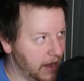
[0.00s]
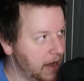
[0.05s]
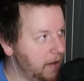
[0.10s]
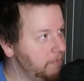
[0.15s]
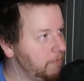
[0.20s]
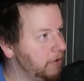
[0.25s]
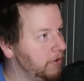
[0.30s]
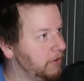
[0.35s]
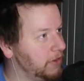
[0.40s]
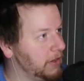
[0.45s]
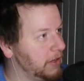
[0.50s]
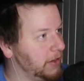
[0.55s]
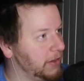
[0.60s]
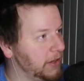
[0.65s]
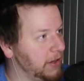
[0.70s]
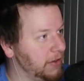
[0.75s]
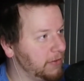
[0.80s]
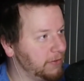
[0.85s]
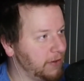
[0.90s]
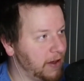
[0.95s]

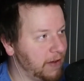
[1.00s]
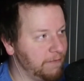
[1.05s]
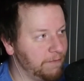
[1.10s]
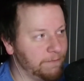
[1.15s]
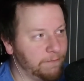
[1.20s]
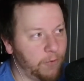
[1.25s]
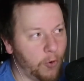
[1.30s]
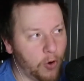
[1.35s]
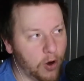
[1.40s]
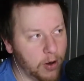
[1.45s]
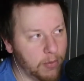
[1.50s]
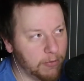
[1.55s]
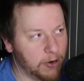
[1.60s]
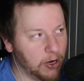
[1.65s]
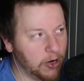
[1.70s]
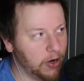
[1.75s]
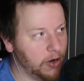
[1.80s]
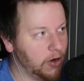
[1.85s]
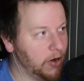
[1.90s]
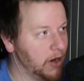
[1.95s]
EmberLily is a
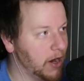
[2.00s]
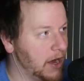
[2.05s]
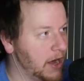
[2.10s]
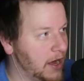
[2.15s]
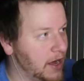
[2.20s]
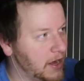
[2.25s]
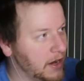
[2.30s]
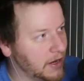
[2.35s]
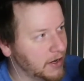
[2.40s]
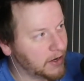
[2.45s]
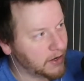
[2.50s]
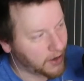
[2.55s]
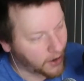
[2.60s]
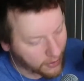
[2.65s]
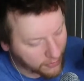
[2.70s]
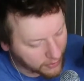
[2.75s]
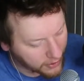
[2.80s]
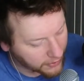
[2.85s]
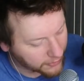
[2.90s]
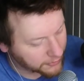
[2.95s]
former
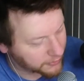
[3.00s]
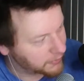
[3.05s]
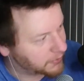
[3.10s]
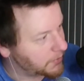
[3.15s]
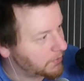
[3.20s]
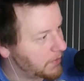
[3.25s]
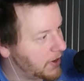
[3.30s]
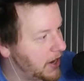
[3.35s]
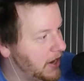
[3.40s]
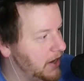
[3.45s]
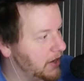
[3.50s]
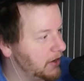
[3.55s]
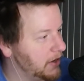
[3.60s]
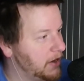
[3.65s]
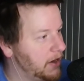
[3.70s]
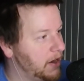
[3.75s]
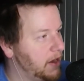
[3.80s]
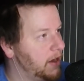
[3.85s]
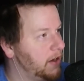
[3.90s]
co-host of mine